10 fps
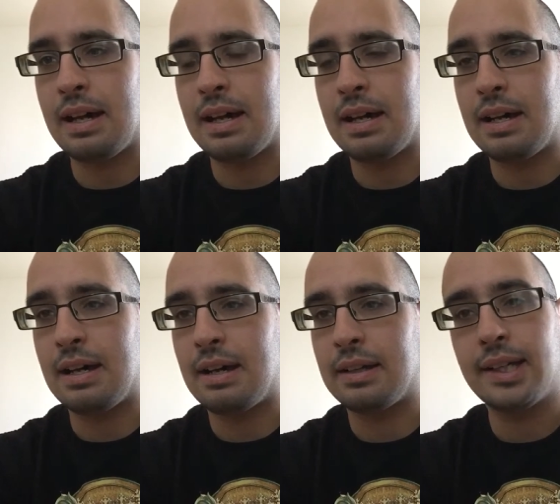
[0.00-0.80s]

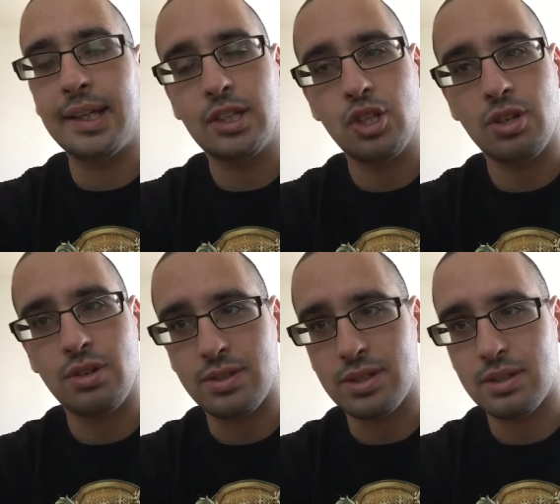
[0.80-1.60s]
uh, Greek
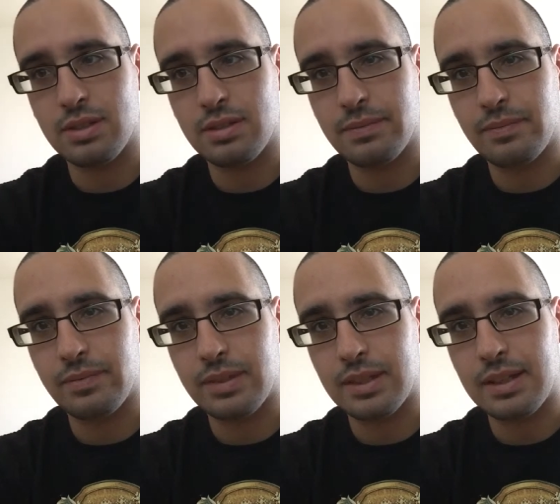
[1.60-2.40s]
chose
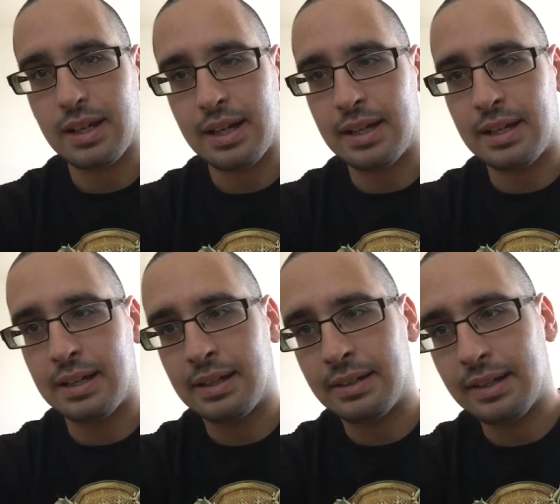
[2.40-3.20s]

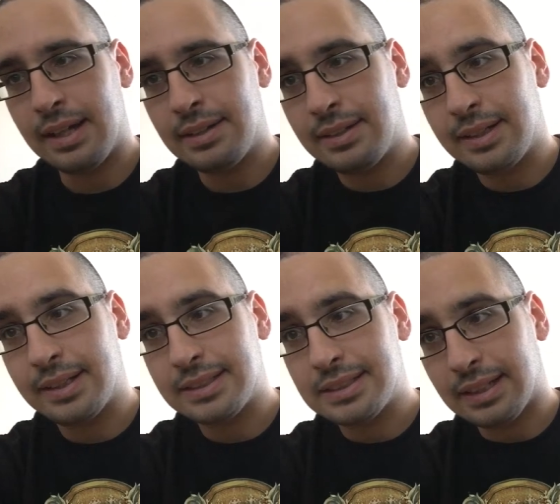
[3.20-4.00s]
an
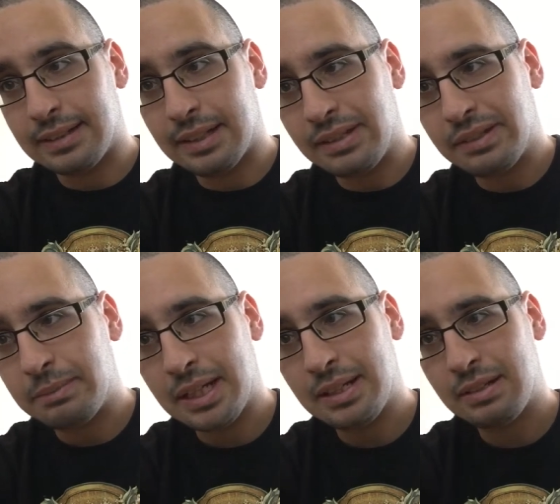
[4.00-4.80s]
anti-Christian
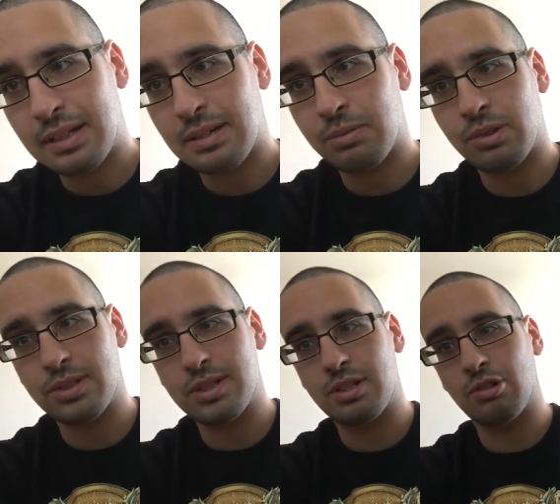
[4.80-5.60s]
government that
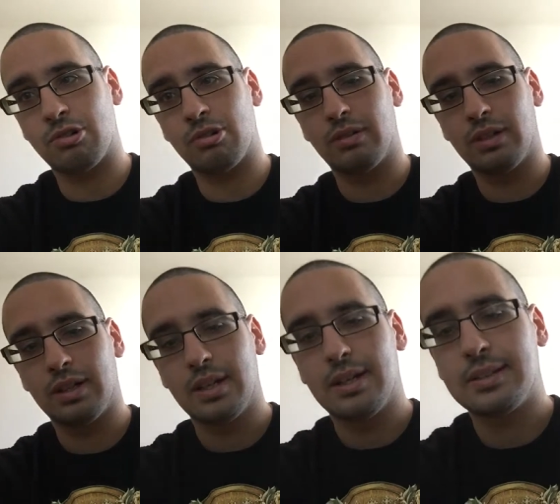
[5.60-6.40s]
wants to
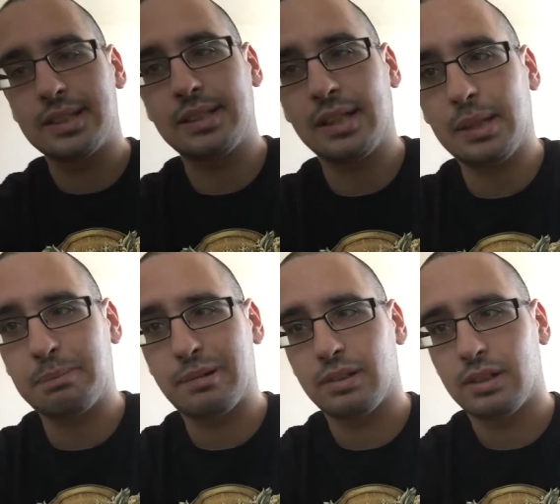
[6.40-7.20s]

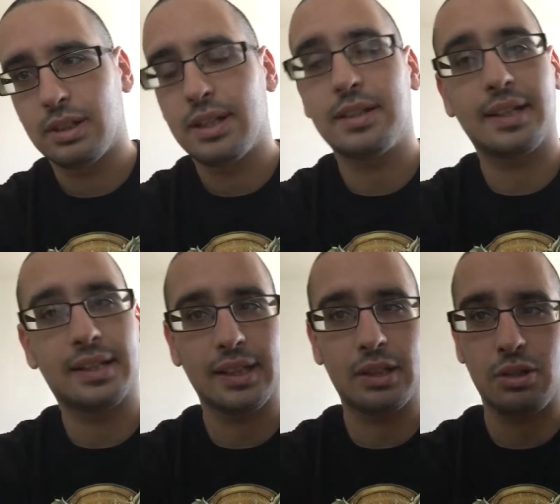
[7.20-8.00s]
strip the
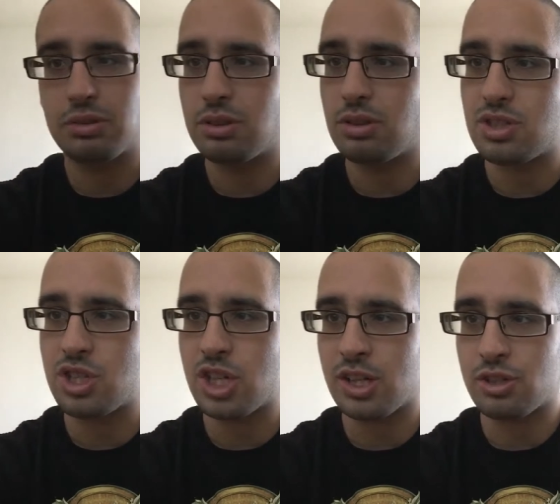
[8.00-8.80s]
Greek Orthodox
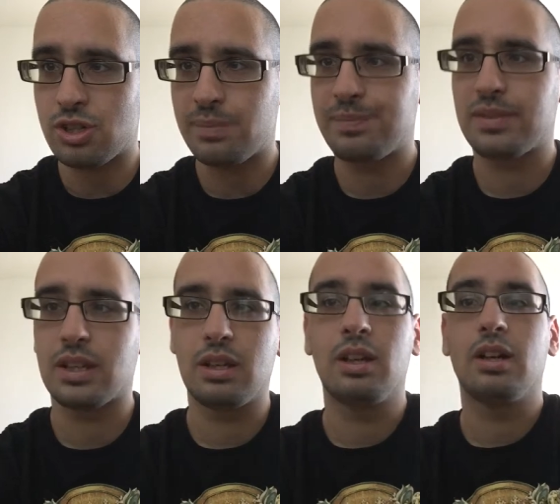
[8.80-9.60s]
Church
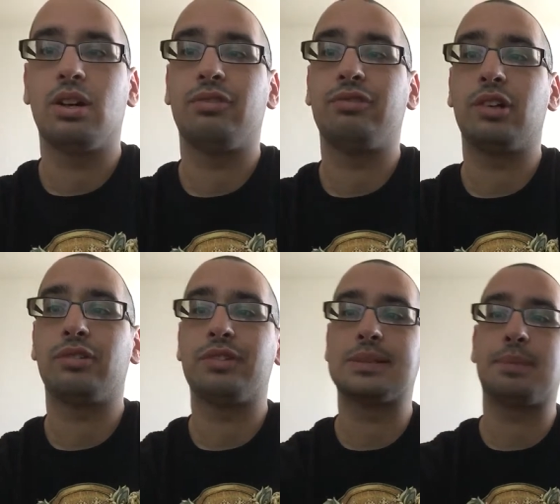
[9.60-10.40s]
of all
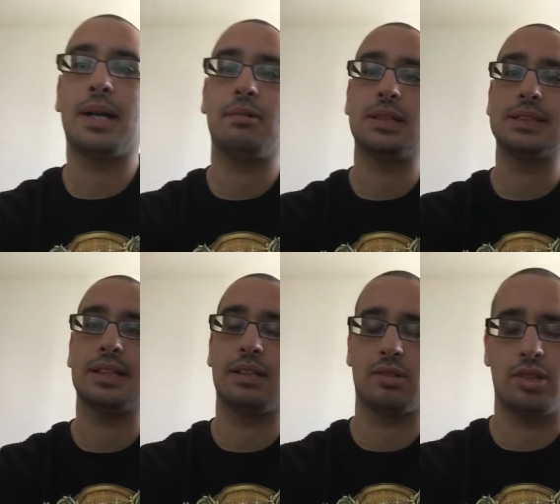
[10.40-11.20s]
of its powers
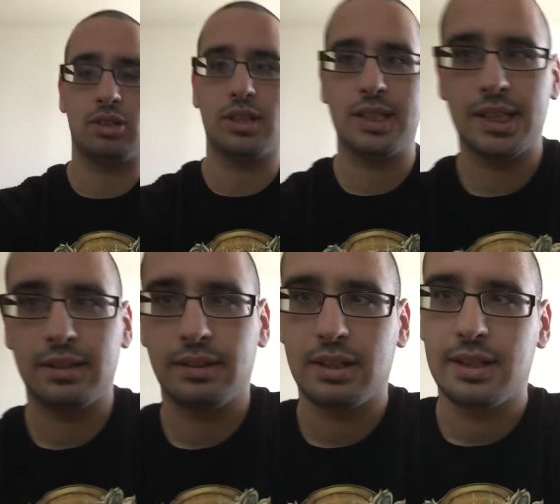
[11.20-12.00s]
and authority
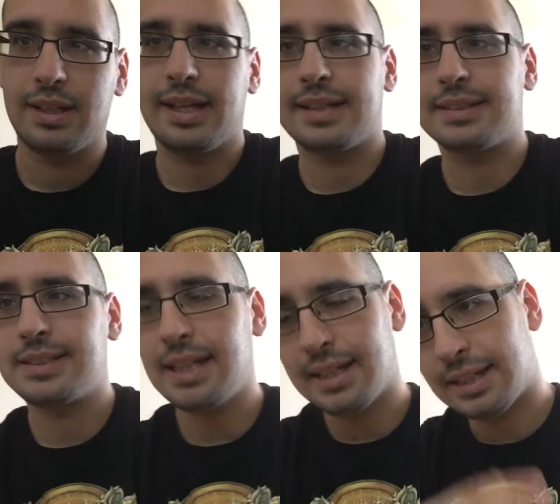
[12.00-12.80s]
and
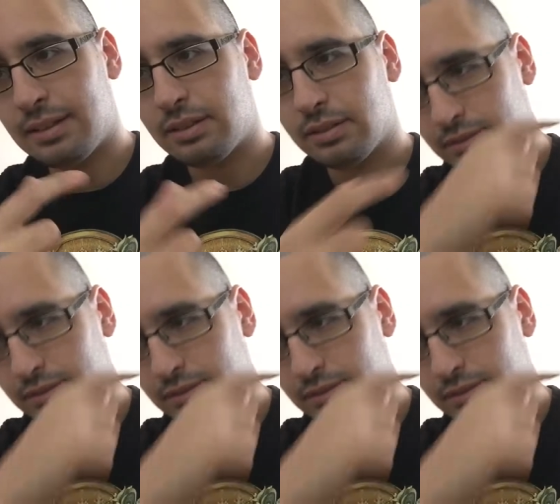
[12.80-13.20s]
second,